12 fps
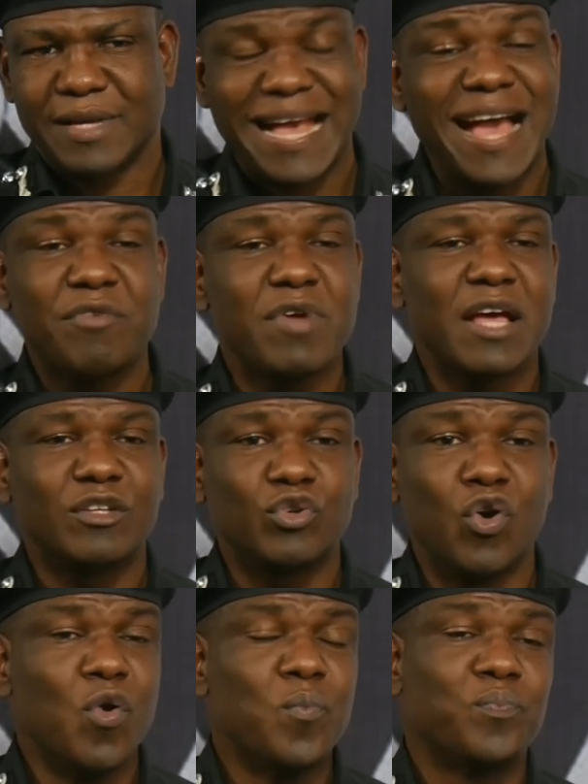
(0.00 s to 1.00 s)
carry out
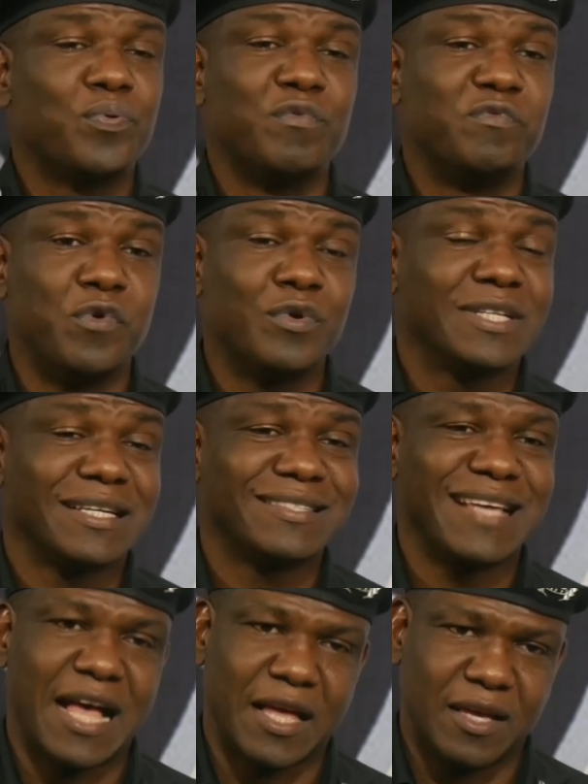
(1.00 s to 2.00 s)
unprovoked
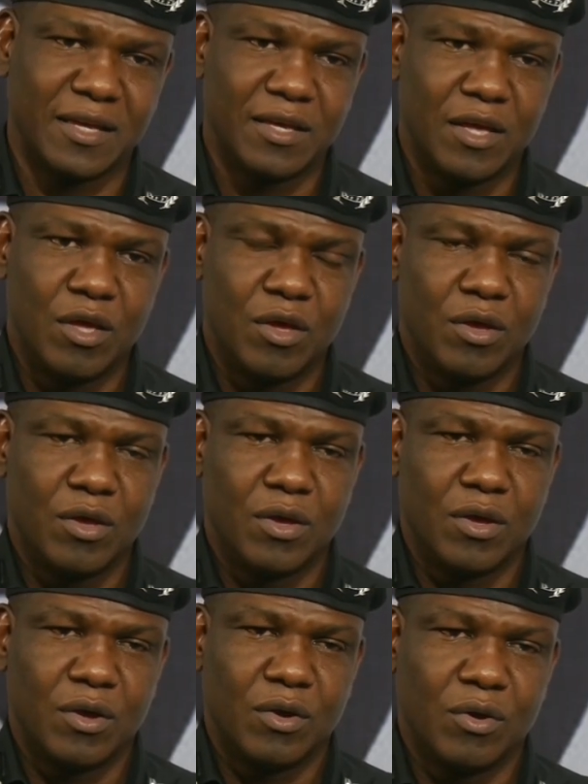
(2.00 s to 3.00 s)
attack
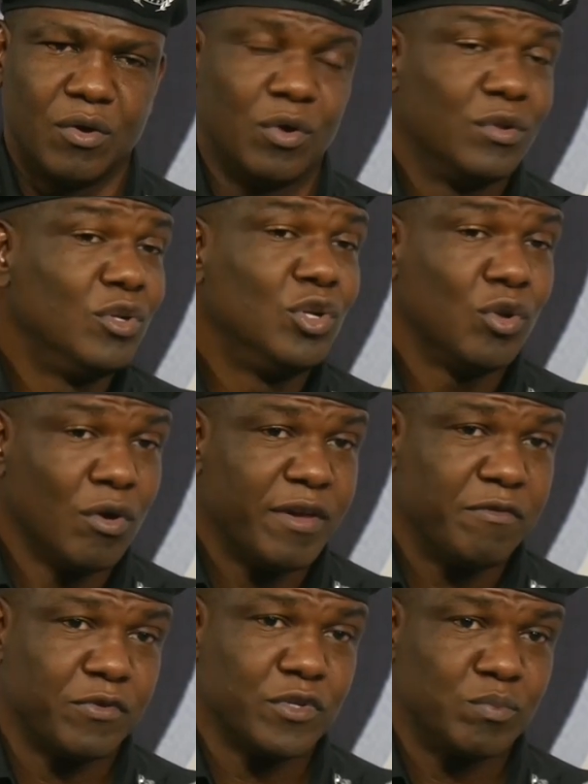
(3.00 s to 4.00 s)
on law
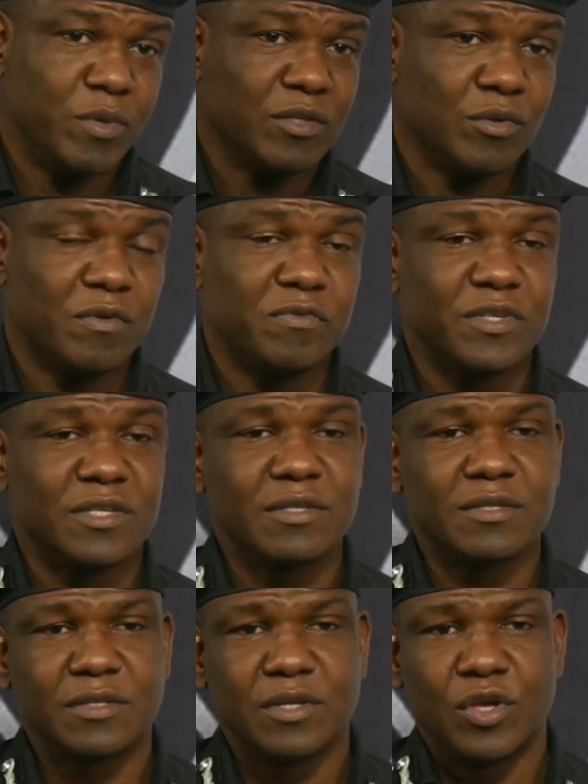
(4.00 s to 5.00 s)
enforcement
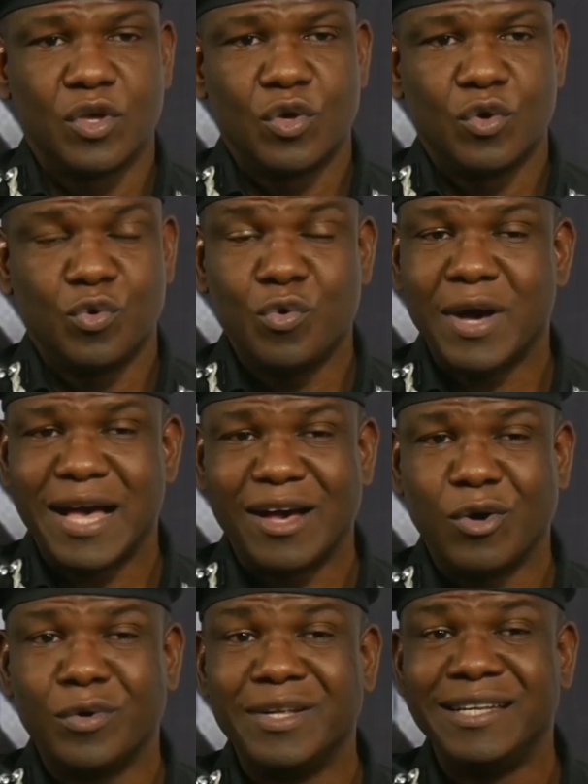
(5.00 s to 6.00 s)
officers who
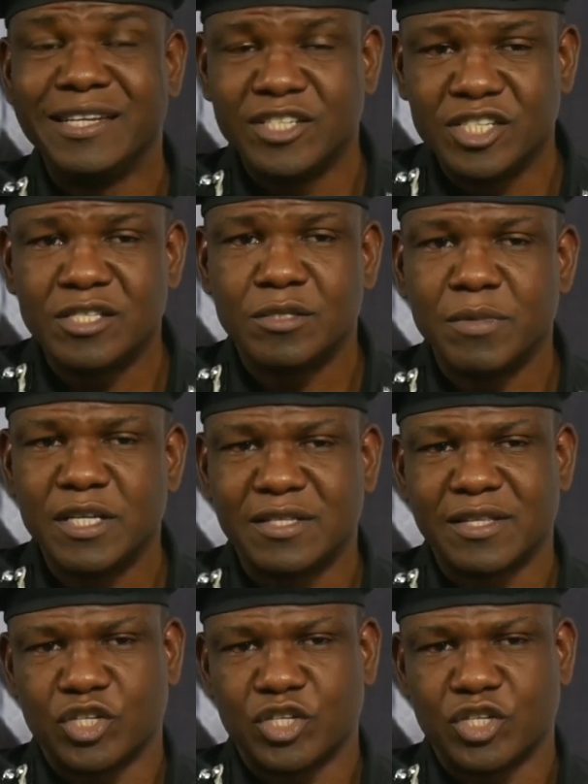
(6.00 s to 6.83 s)
are on legitimate